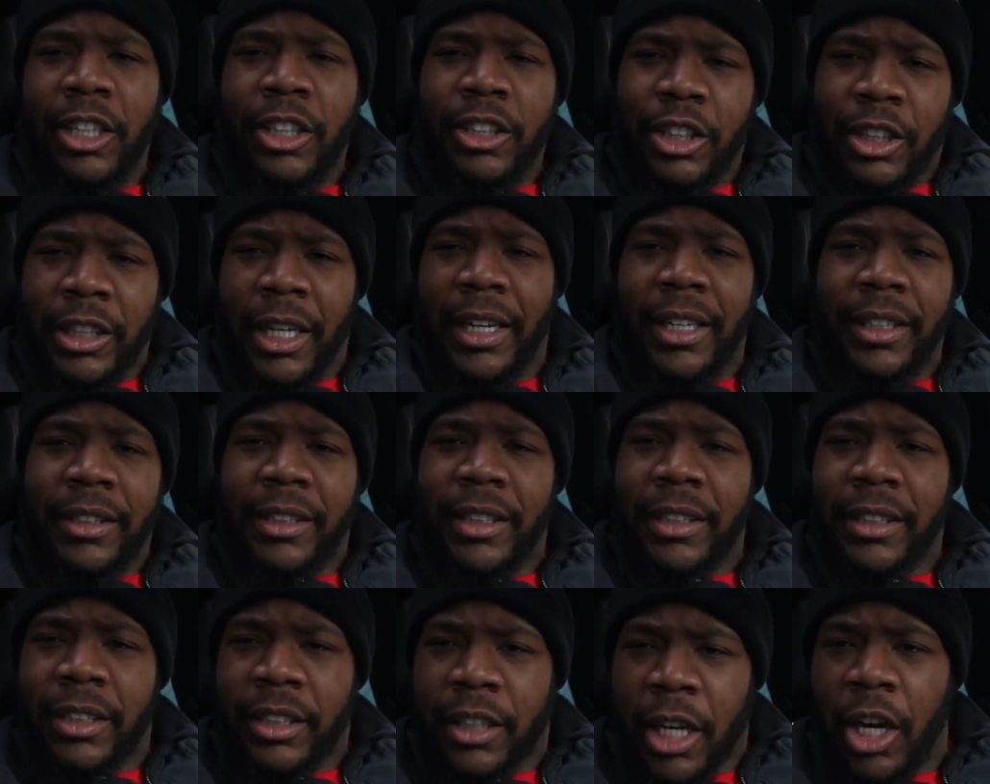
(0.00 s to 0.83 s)

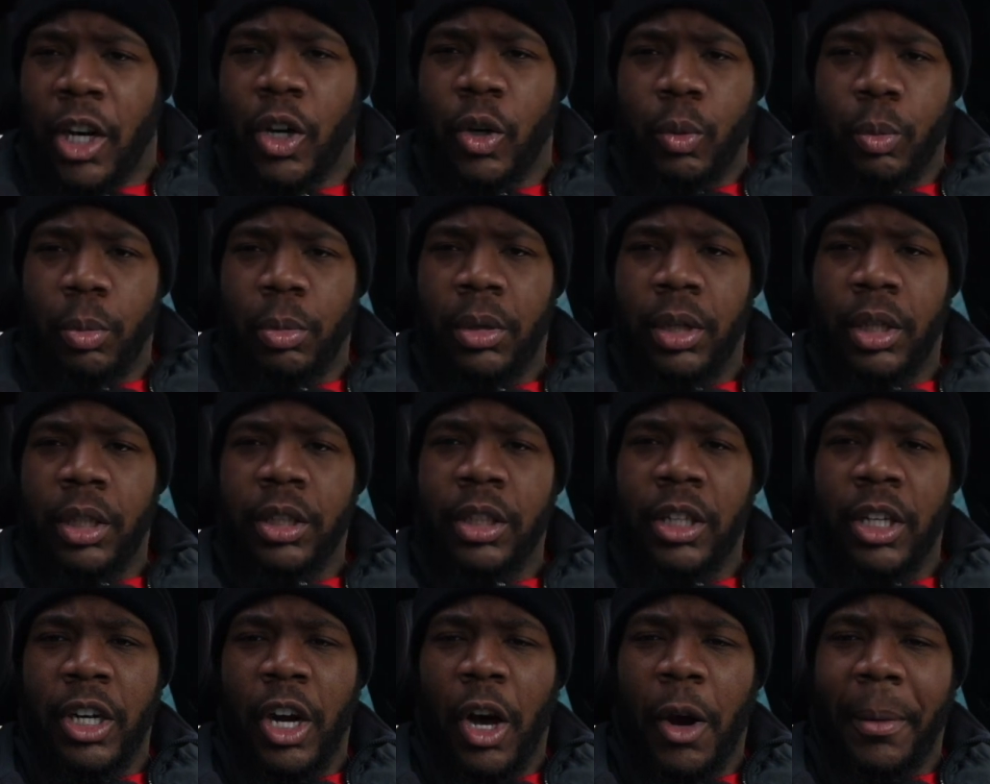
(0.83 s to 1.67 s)
Genesis Coupe.
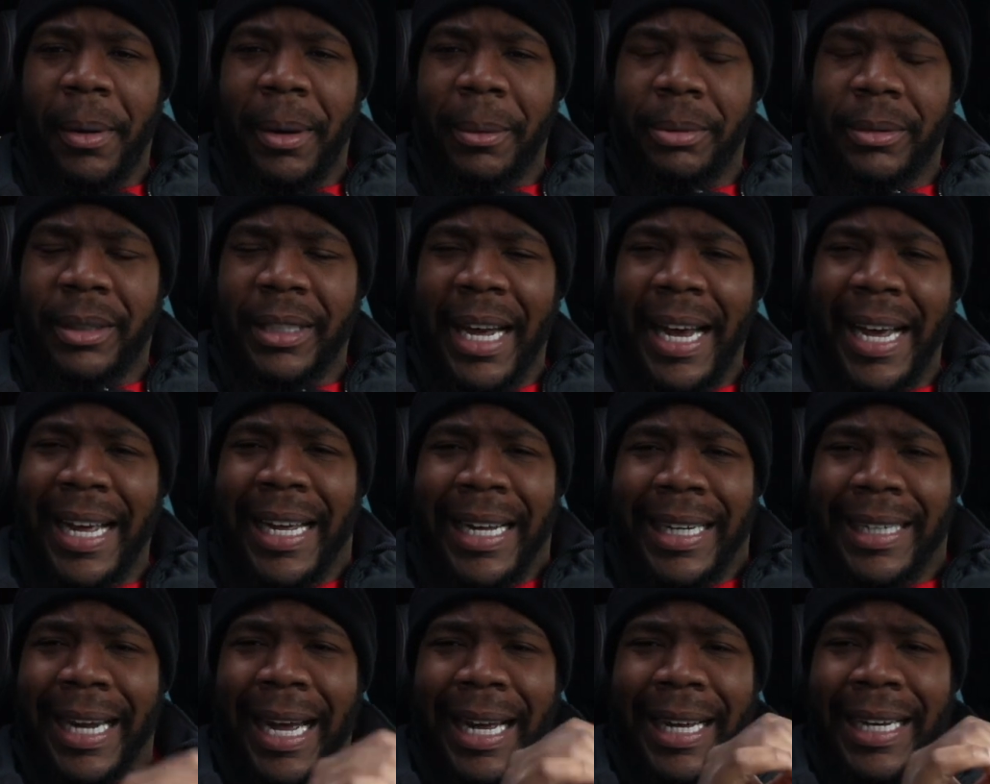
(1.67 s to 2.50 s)
You know what I'm saying?
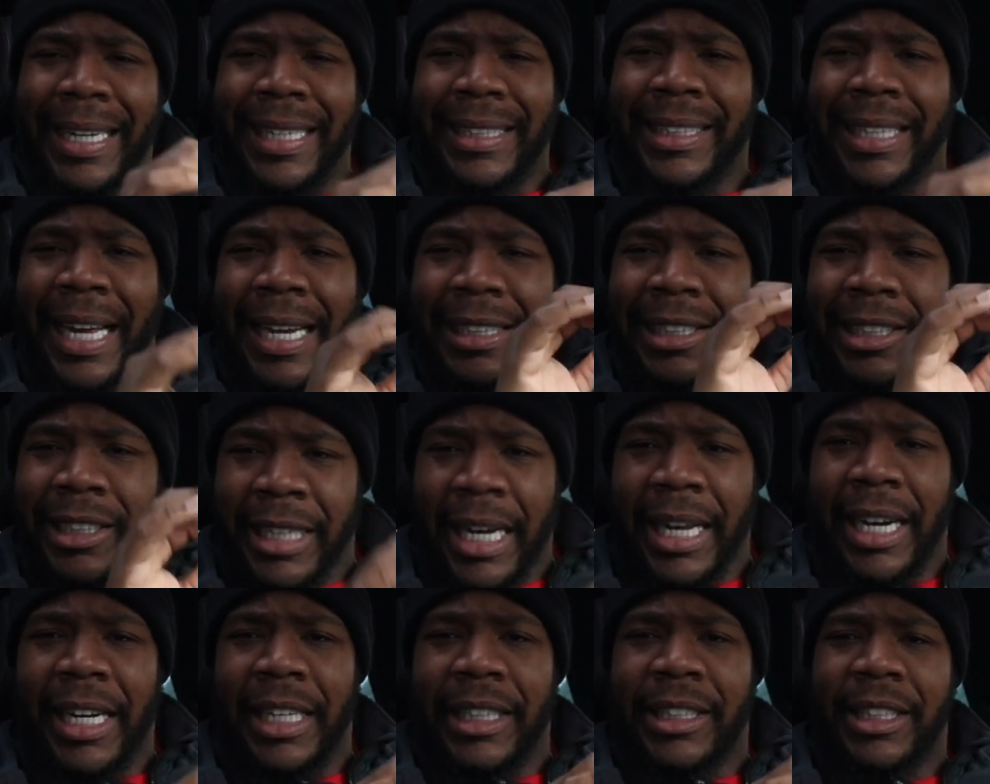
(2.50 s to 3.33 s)
That is a
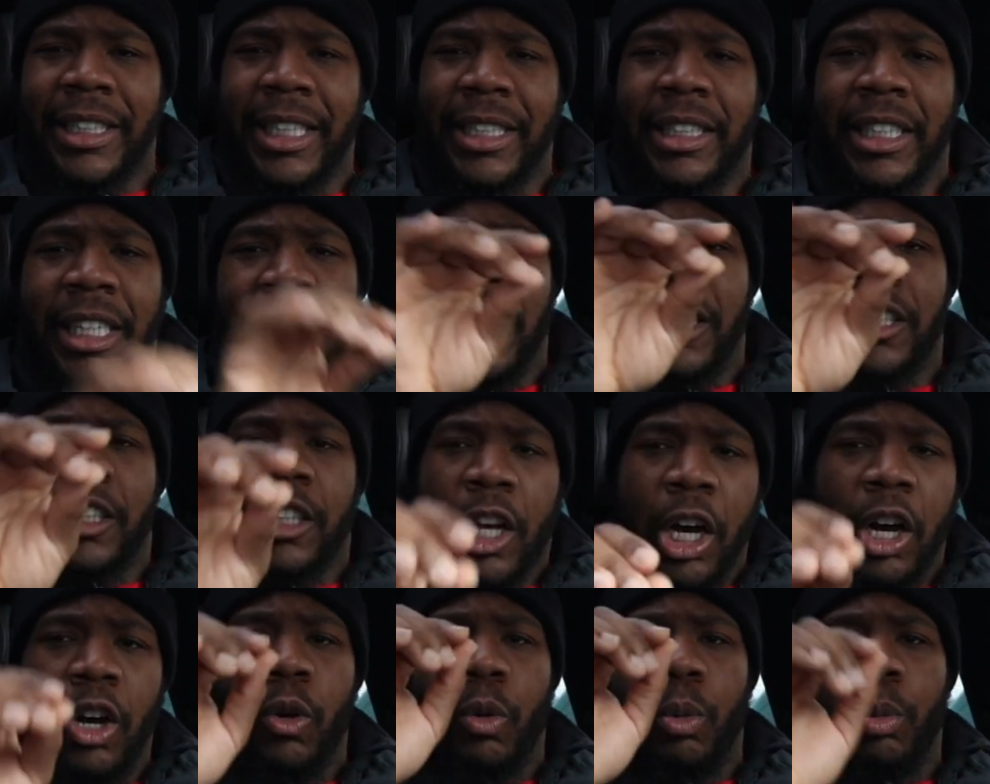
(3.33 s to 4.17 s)
Genesis
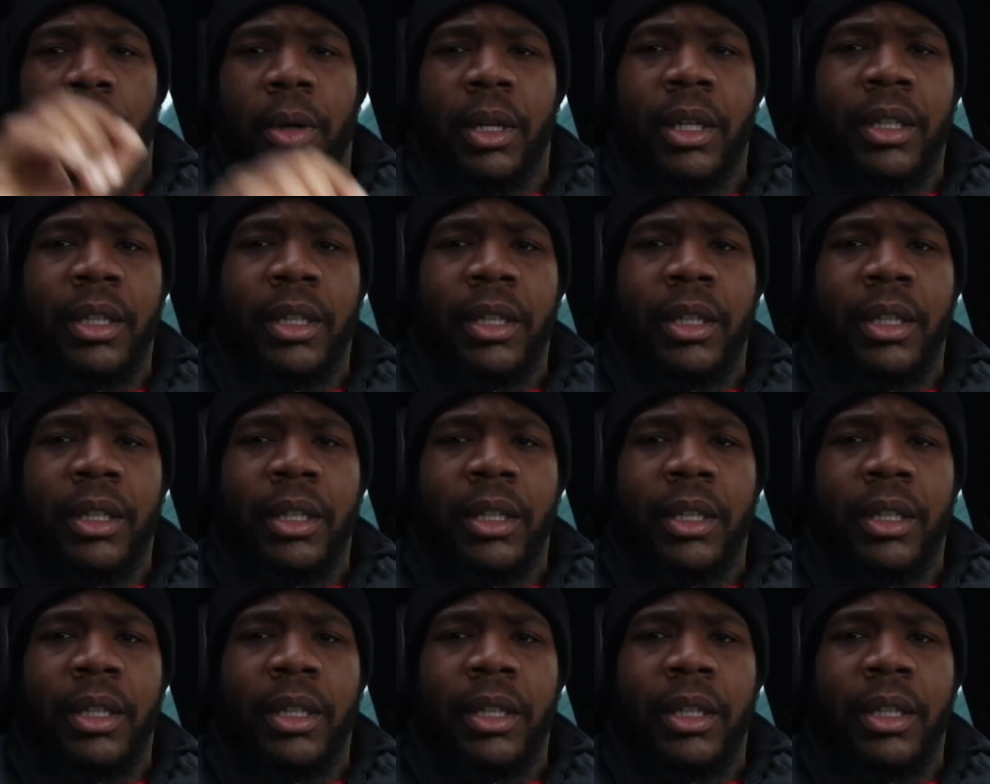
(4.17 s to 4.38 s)
Coupe.